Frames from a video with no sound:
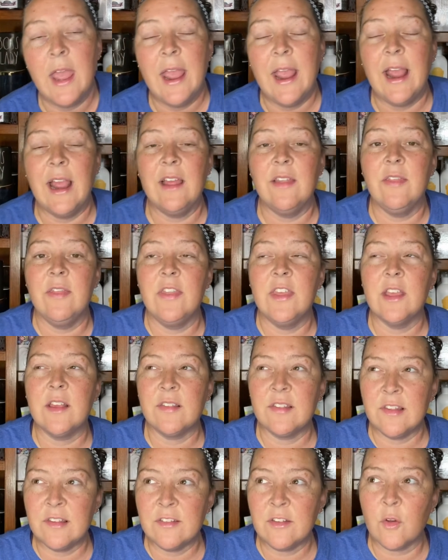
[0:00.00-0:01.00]
And
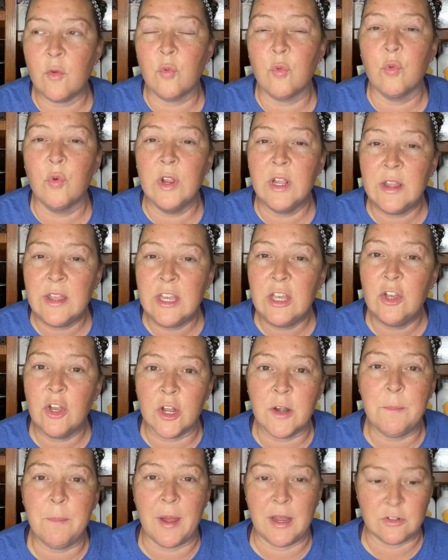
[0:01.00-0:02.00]
this is a really
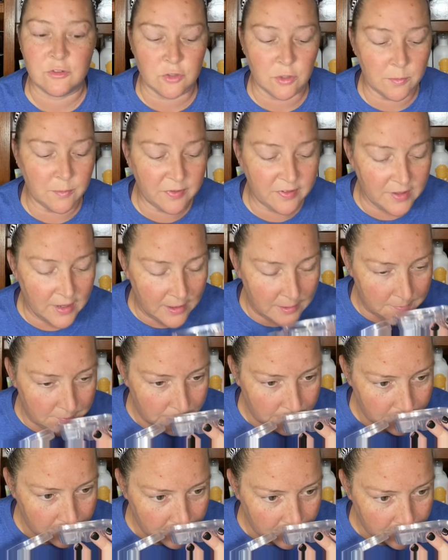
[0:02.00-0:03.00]
good bedroom scent.
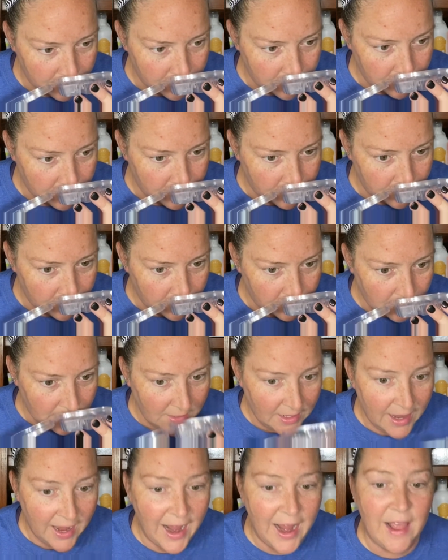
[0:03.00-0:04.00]

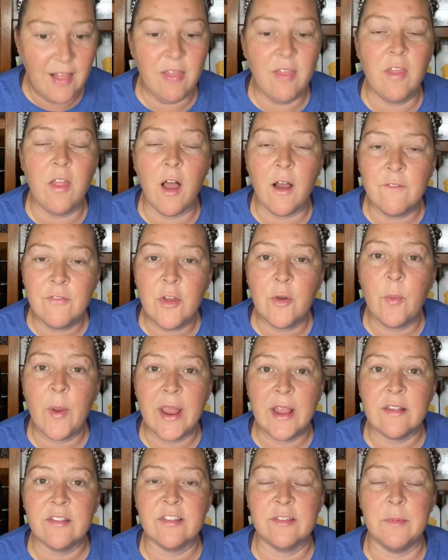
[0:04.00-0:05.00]
I love the
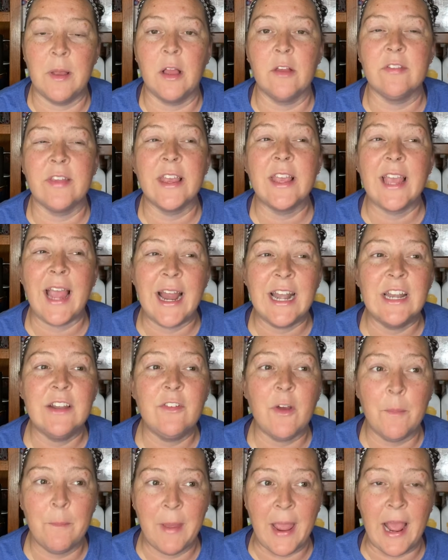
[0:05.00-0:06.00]
way it smells, like kind of
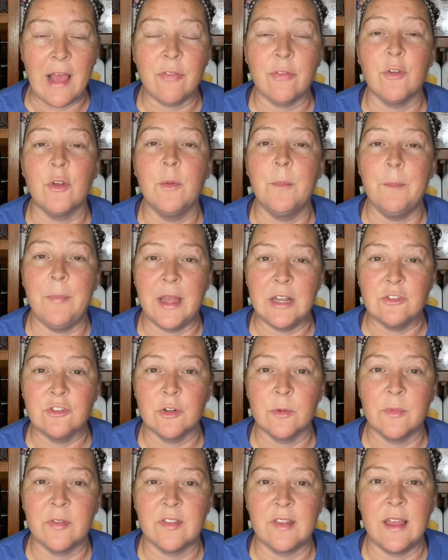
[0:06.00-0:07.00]
a bathroom
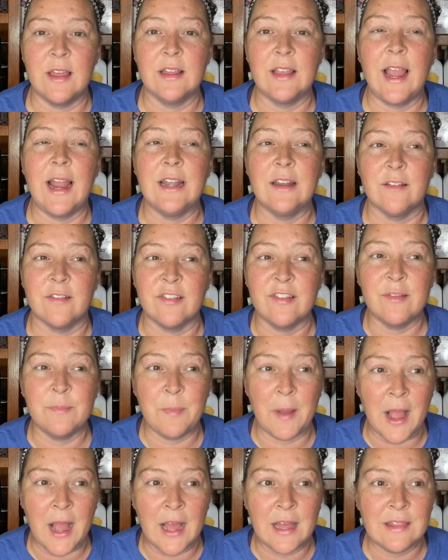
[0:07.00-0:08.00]
bedroom scent, kind of
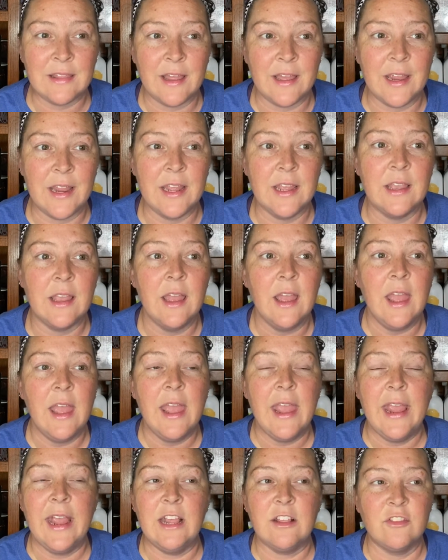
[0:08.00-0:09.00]
spa-like.
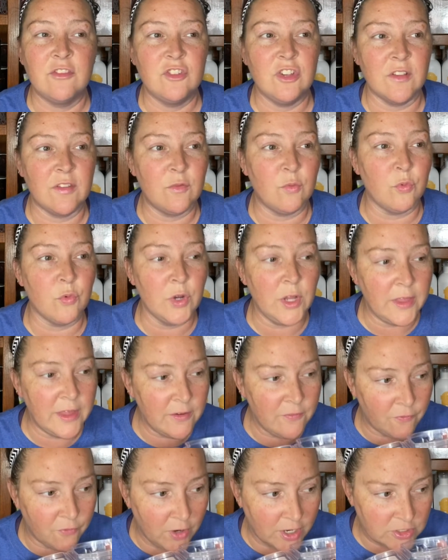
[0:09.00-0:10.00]
It's just
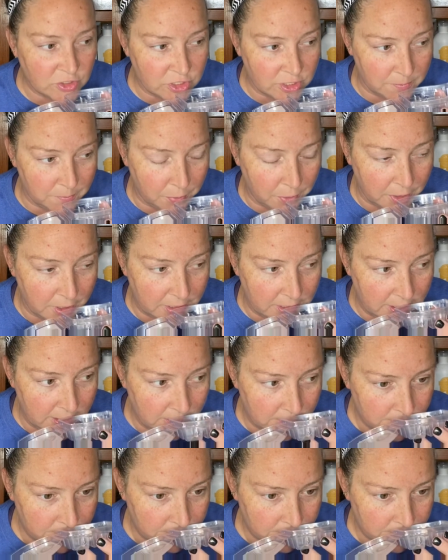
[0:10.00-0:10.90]
really fresh and pretty.